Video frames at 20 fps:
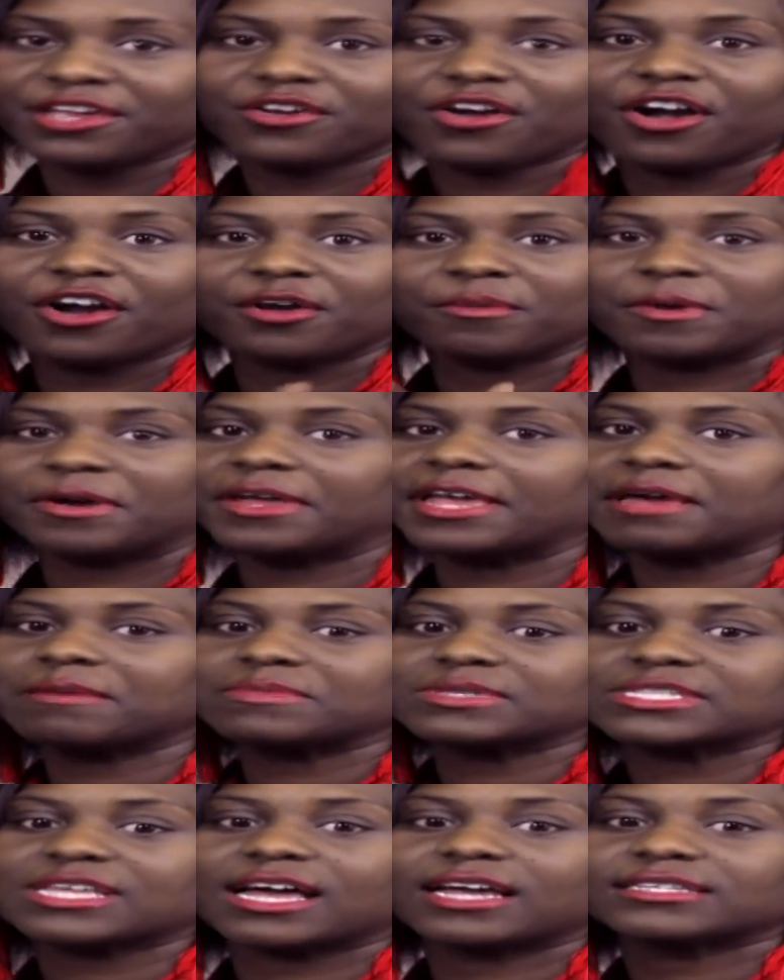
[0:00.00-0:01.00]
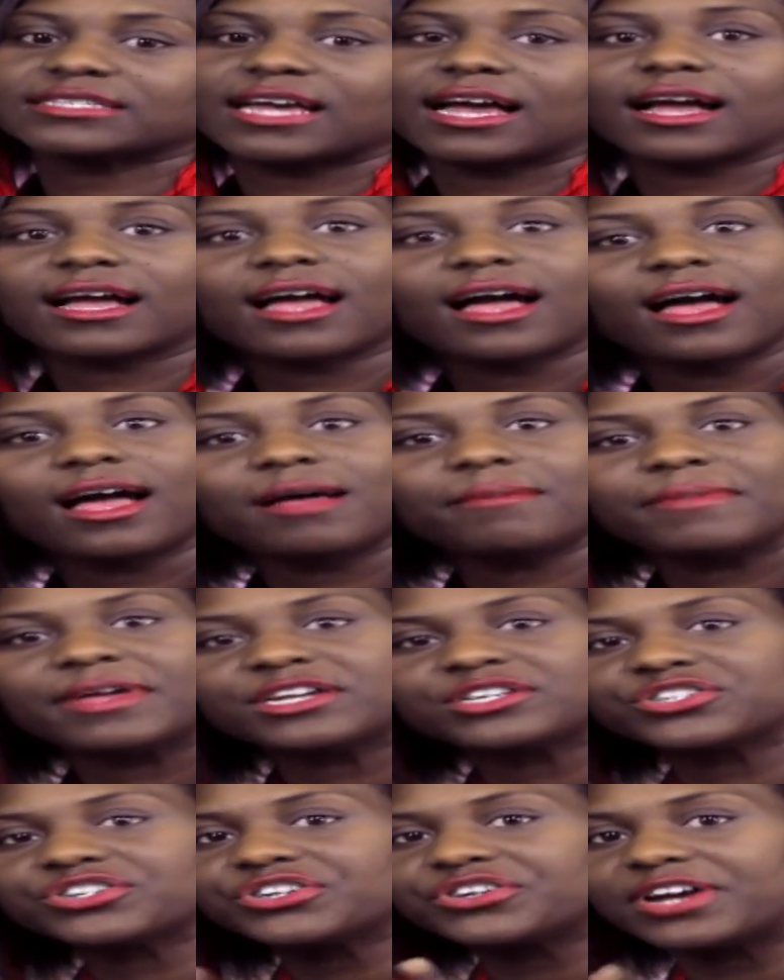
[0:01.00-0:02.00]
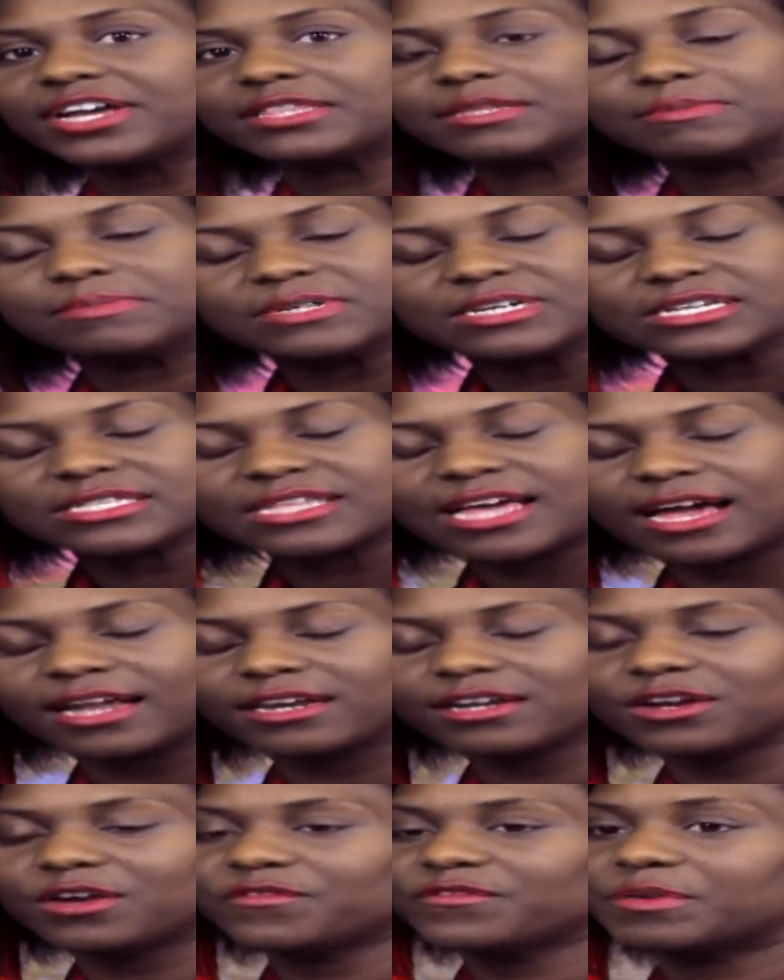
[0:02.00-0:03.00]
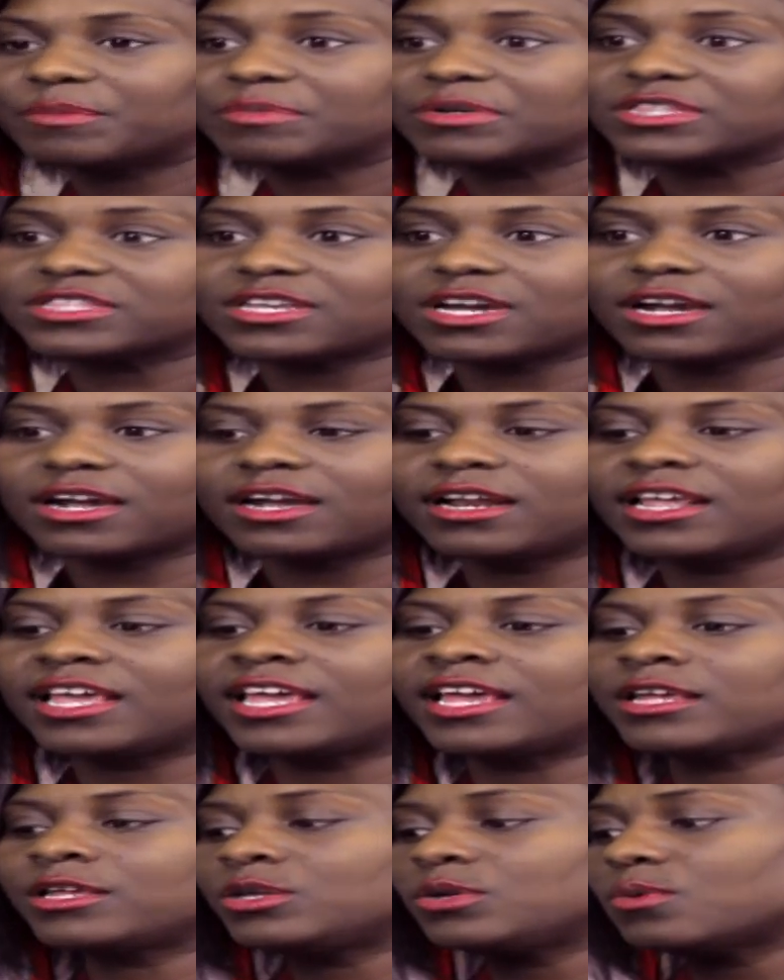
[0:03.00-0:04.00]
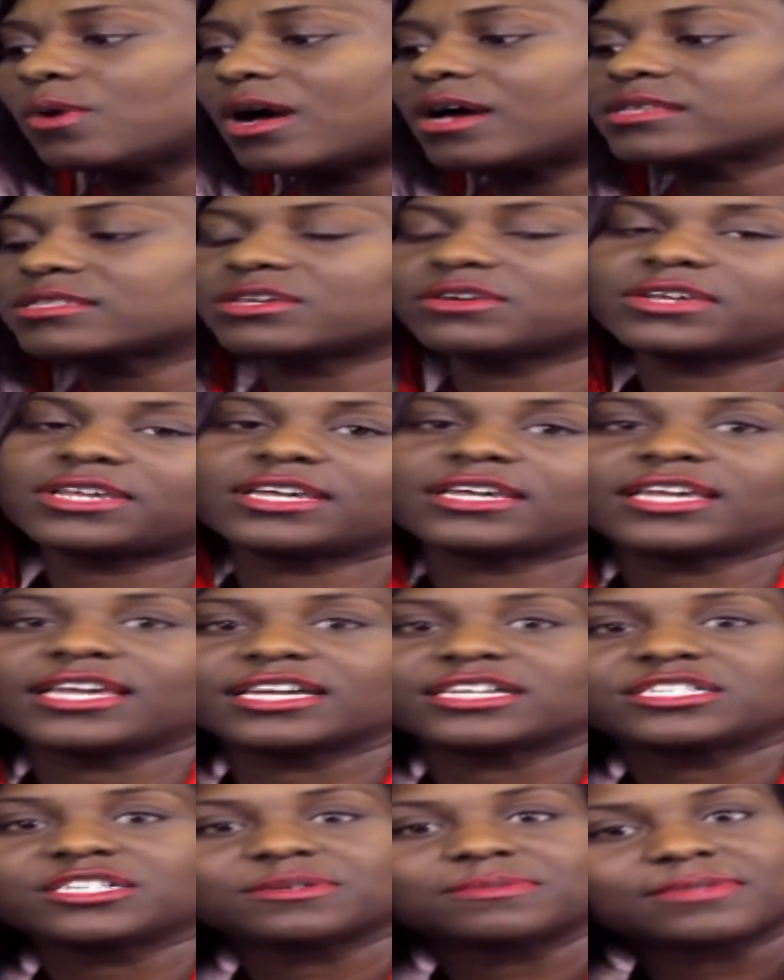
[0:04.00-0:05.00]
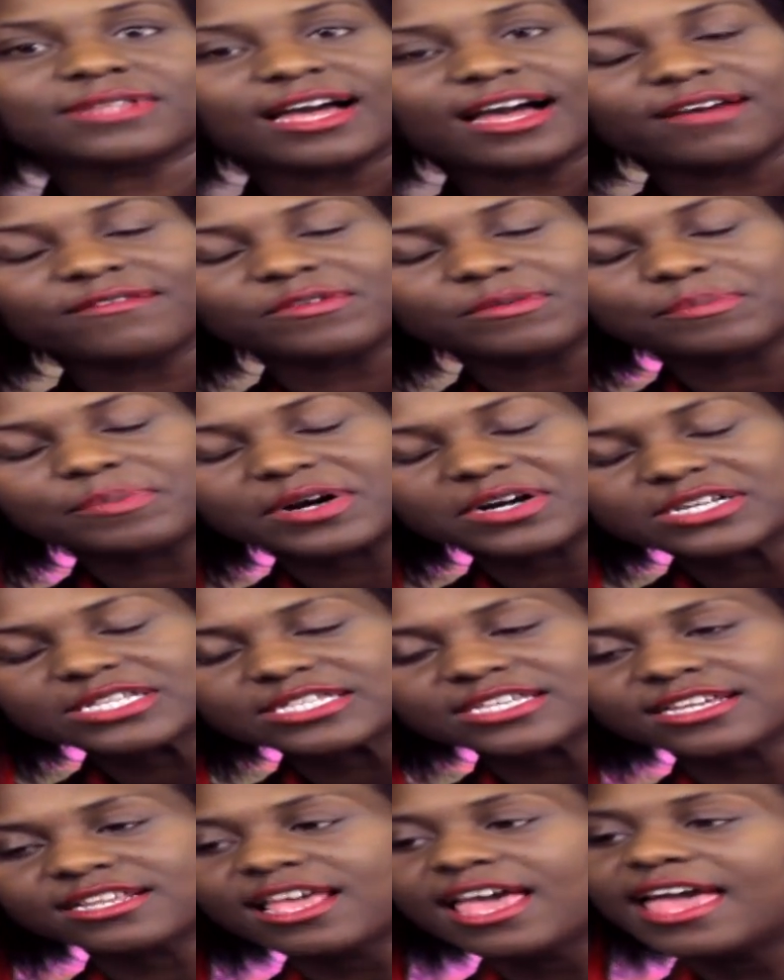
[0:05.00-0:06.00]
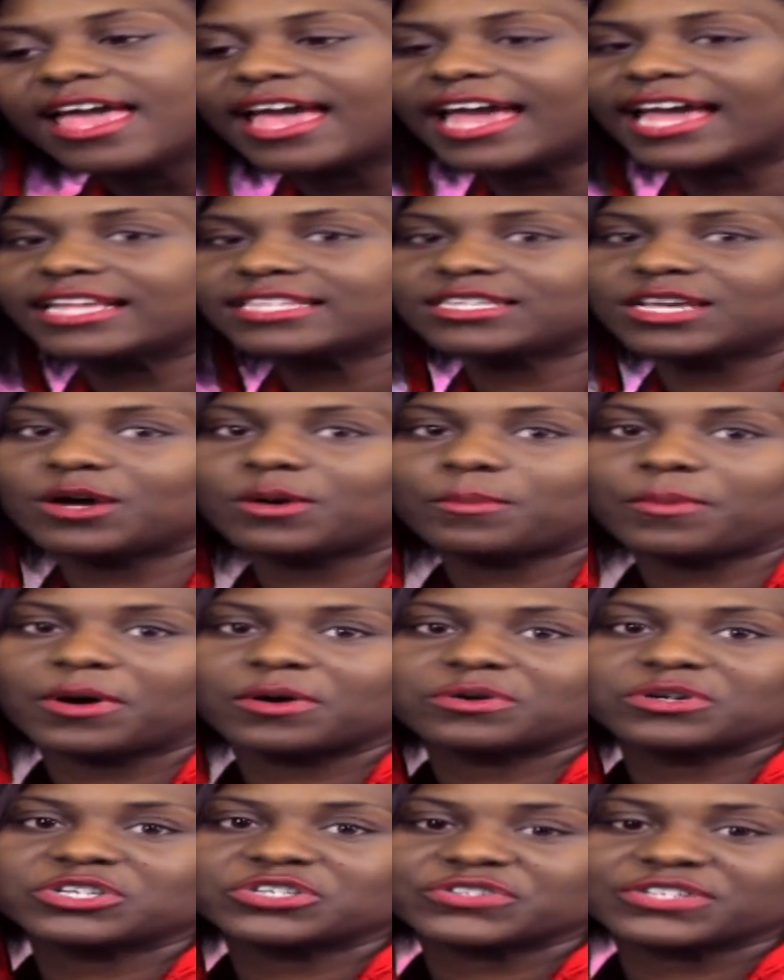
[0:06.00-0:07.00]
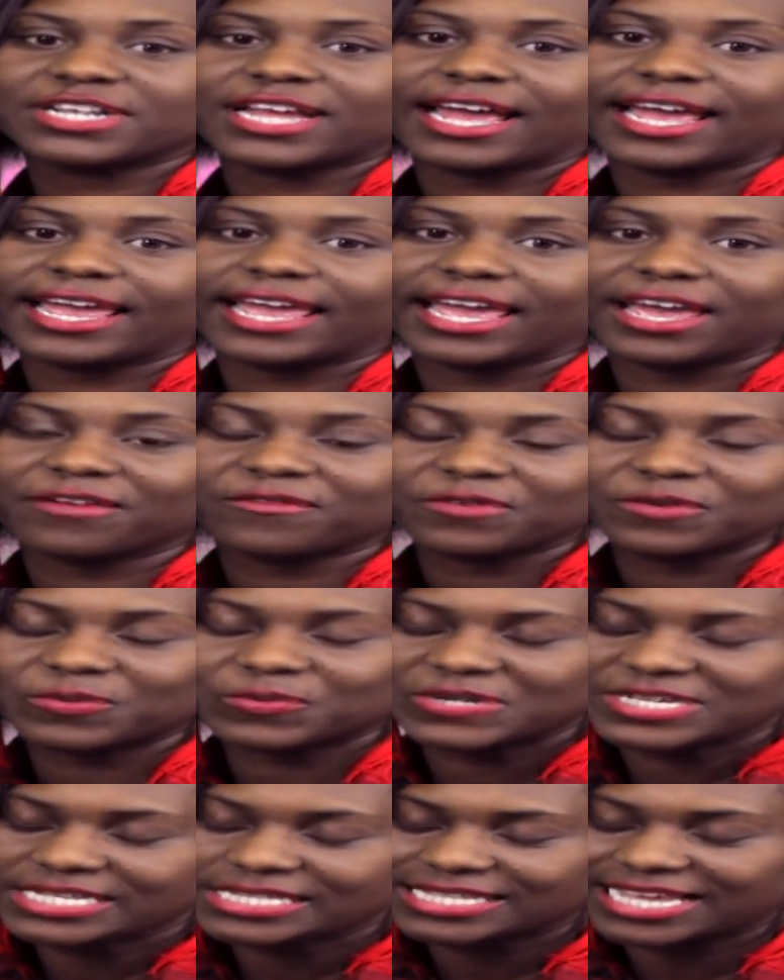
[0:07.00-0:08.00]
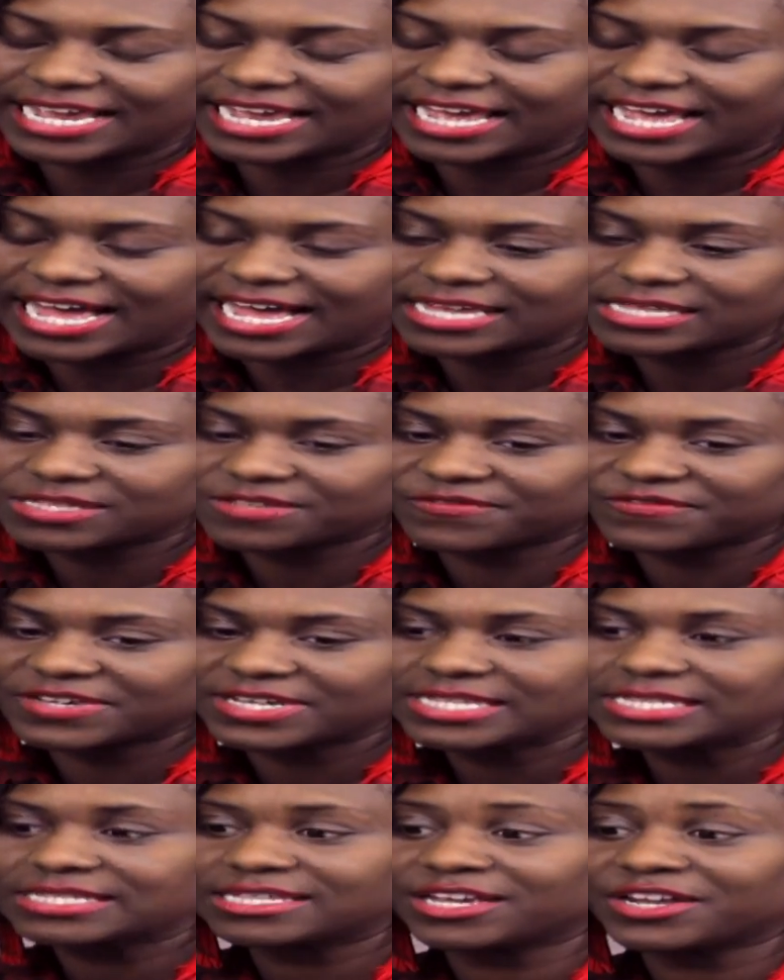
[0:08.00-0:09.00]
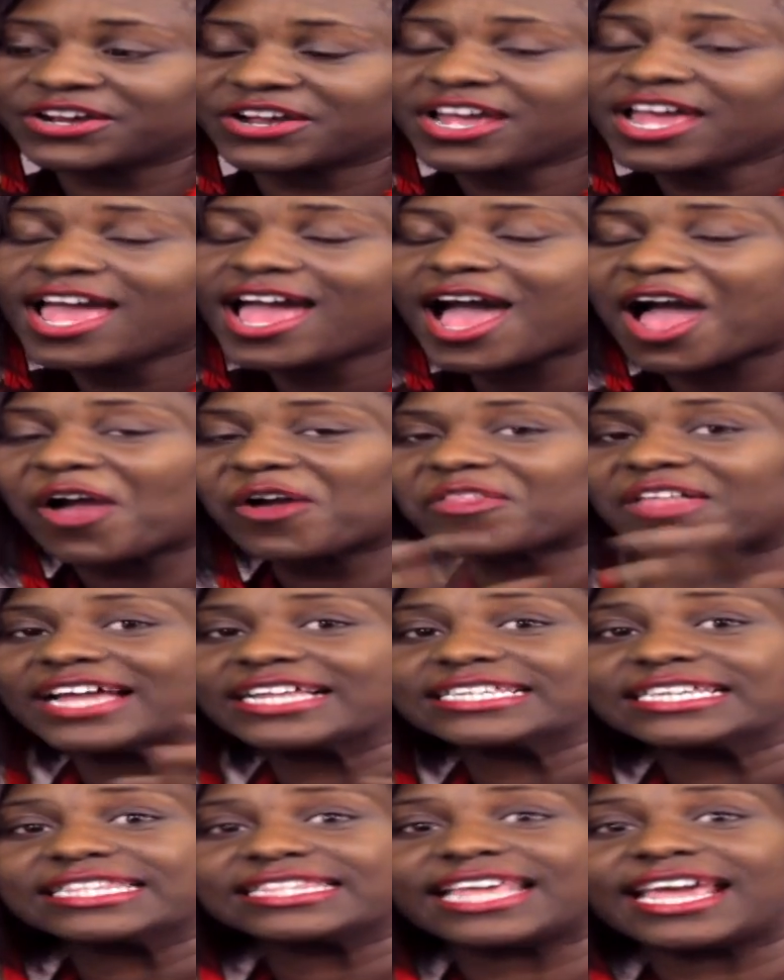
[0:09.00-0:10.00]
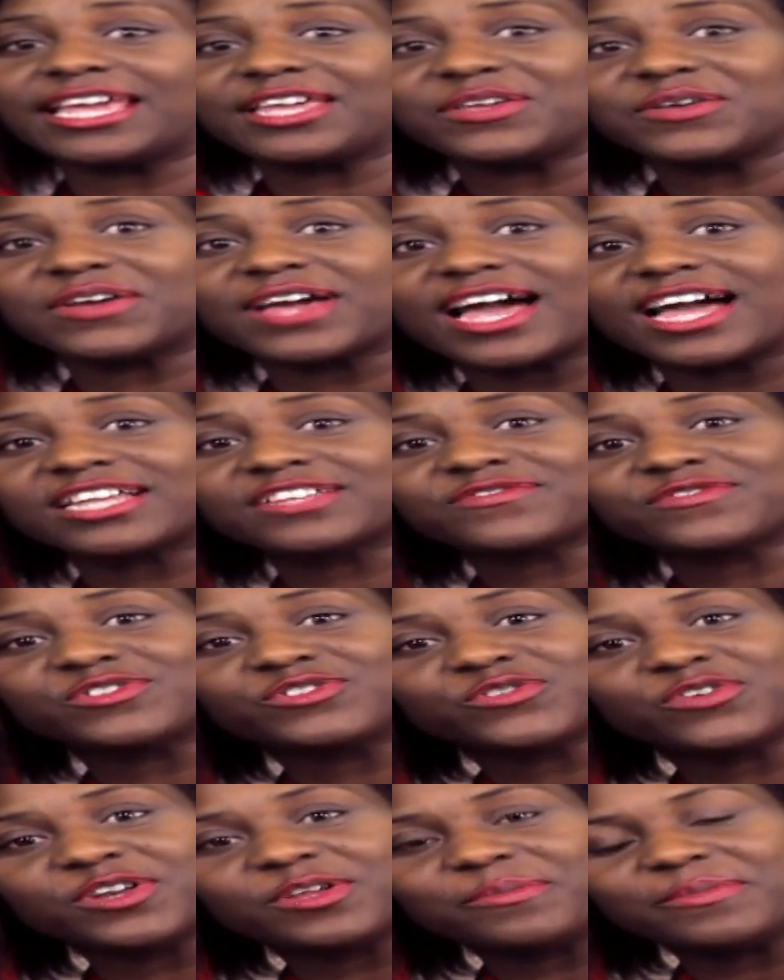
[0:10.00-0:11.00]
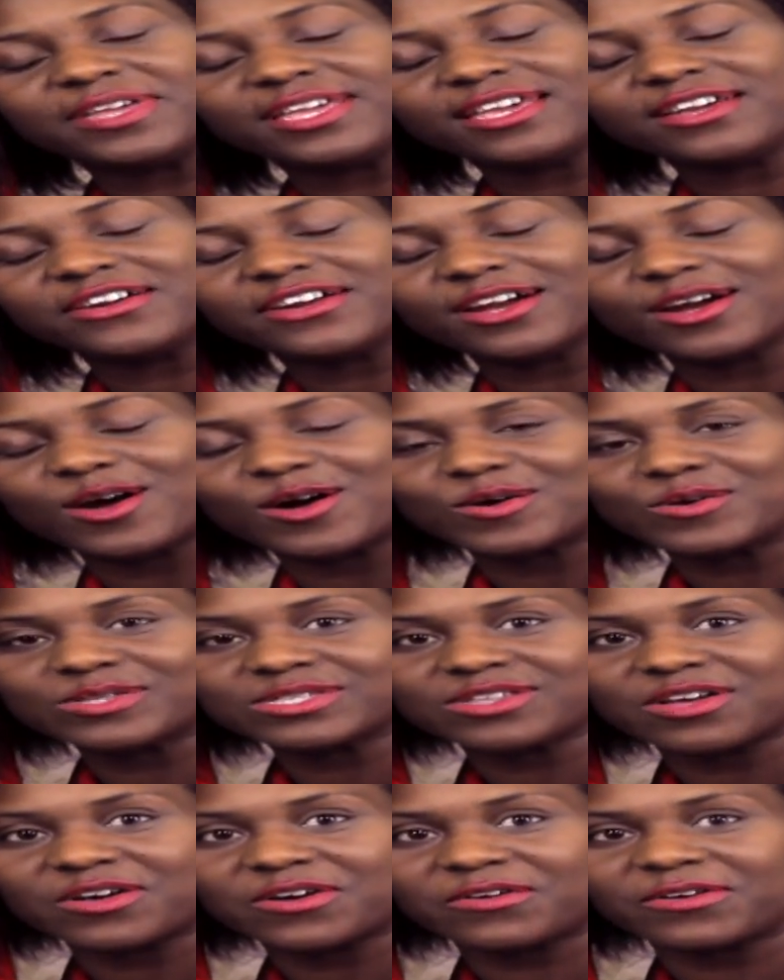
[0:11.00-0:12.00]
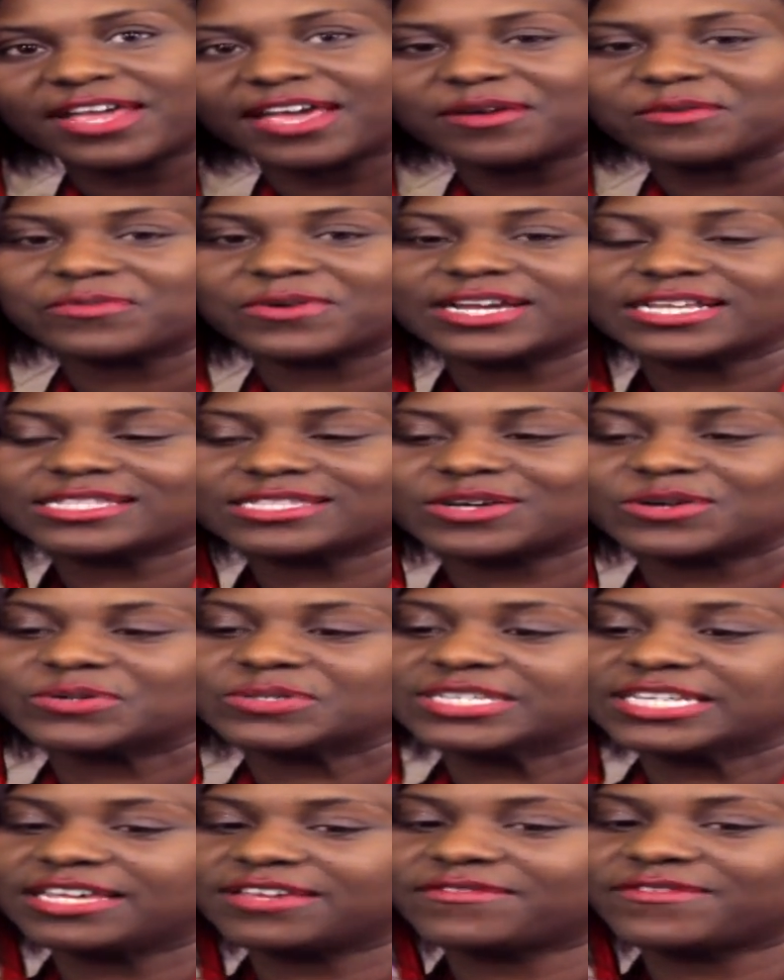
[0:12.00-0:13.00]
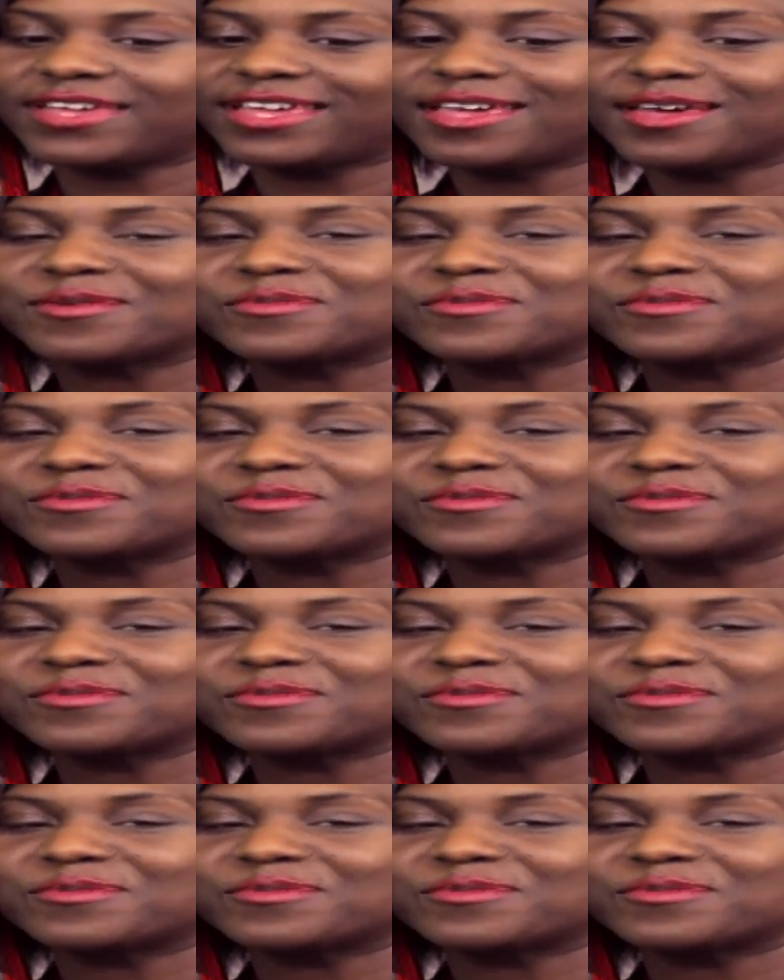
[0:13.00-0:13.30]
You heard him on Amazon.com. Make sure you're at the book signing November 3rd. And you also can catch him live in person at Dope Poetry Night every Wednesday at ICE Event Center. I would like to thank you guys for joining me here at Ozone at RedZone TV.